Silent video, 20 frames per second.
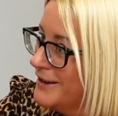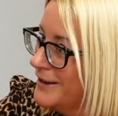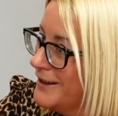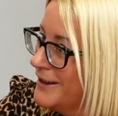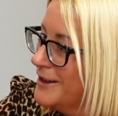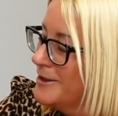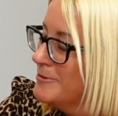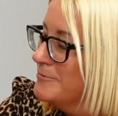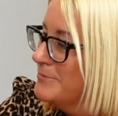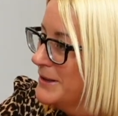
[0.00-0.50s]

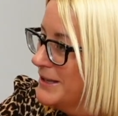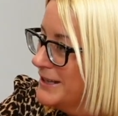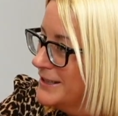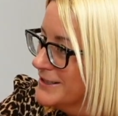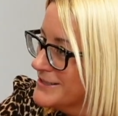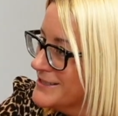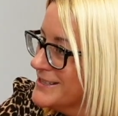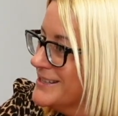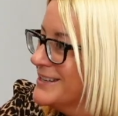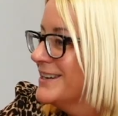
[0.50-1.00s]

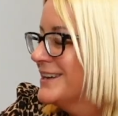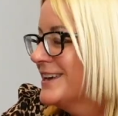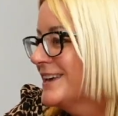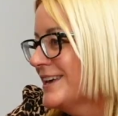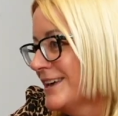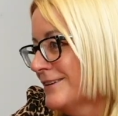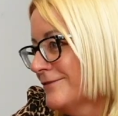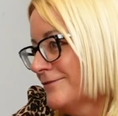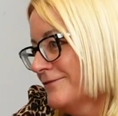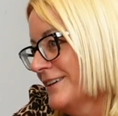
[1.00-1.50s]
But
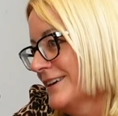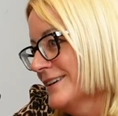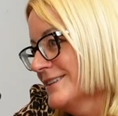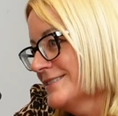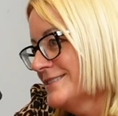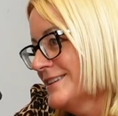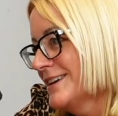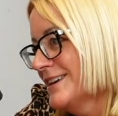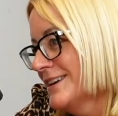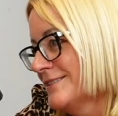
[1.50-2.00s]
if
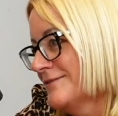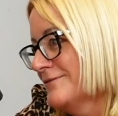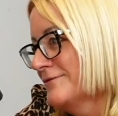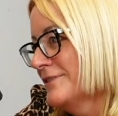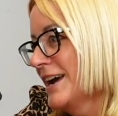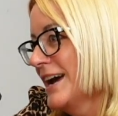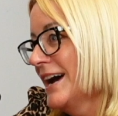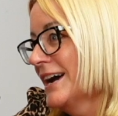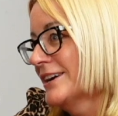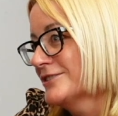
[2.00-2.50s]
it's in
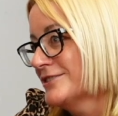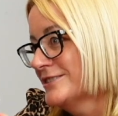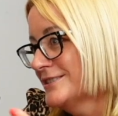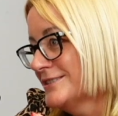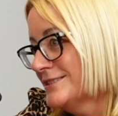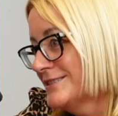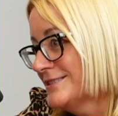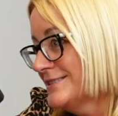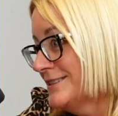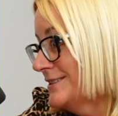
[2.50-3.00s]

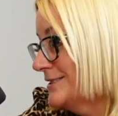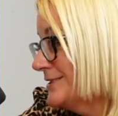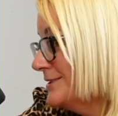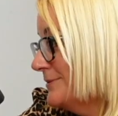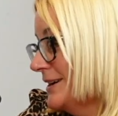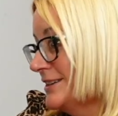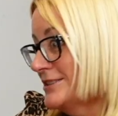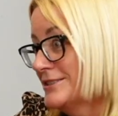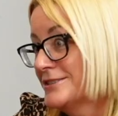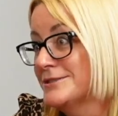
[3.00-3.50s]
reaction to
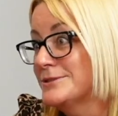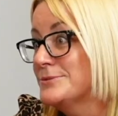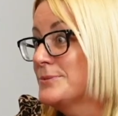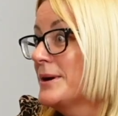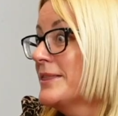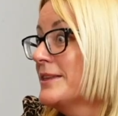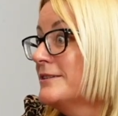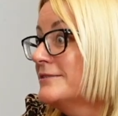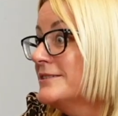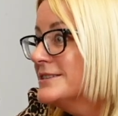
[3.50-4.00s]
situations
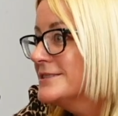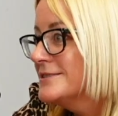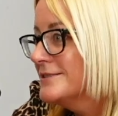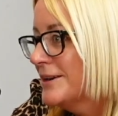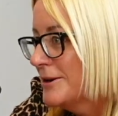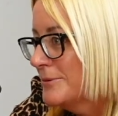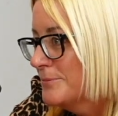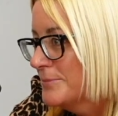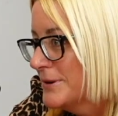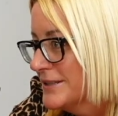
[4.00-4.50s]
where there is
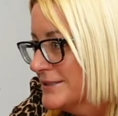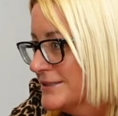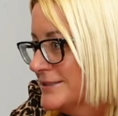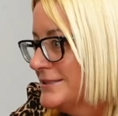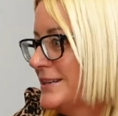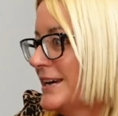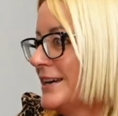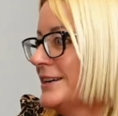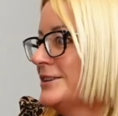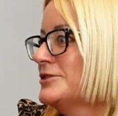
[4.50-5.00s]
no
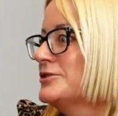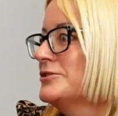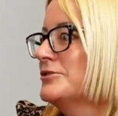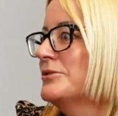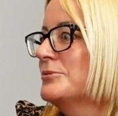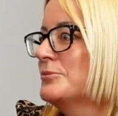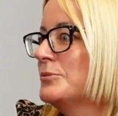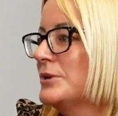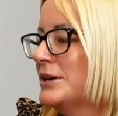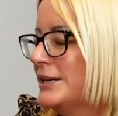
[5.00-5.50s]
present danger
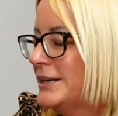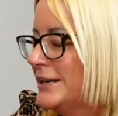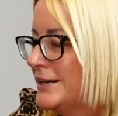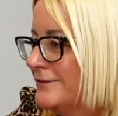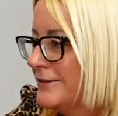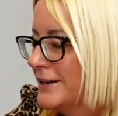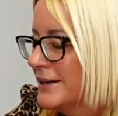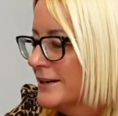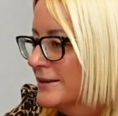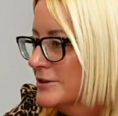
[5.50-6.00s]
and we
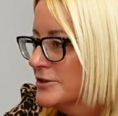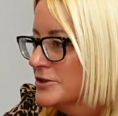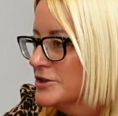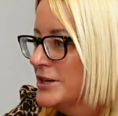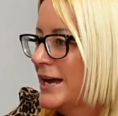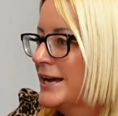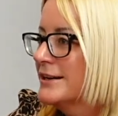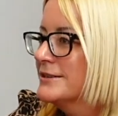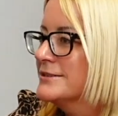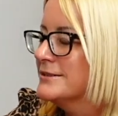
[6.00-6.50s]
leave it
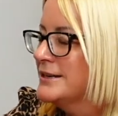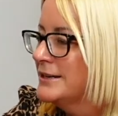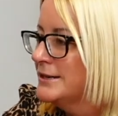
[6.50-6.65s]
unchecked,